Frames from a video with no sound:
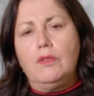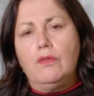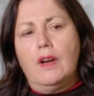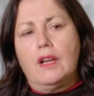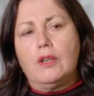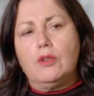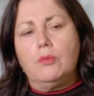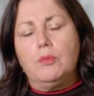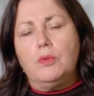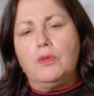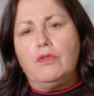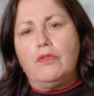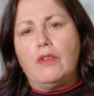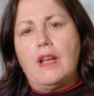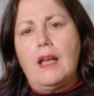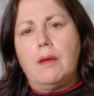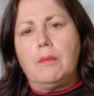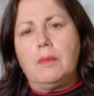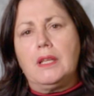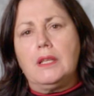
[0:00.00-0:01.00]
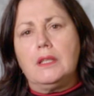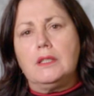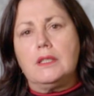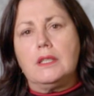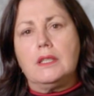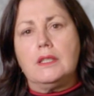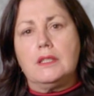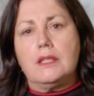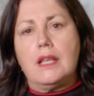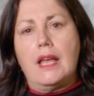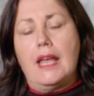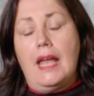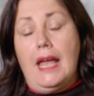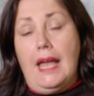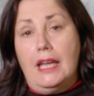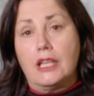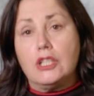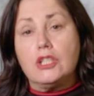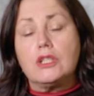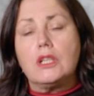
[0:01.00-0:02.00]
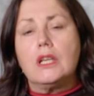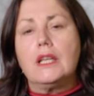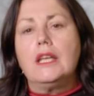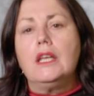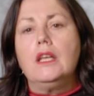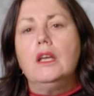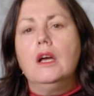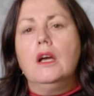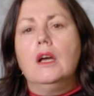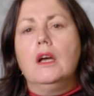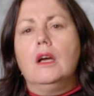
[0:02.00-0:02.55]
vulnerable families, is they actually